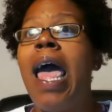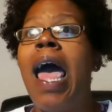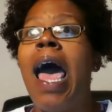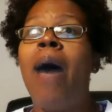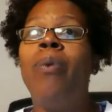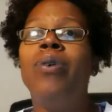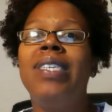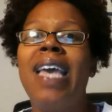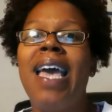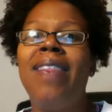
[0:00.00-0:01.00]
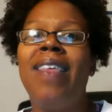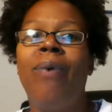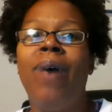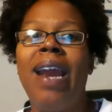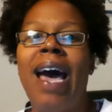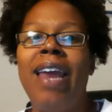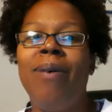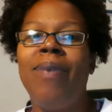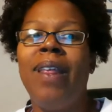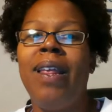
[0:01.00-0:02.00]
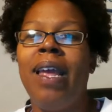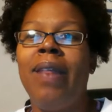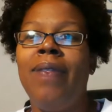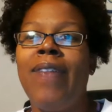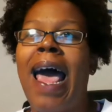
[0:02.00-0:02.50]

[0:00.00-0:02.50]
I will say that one item that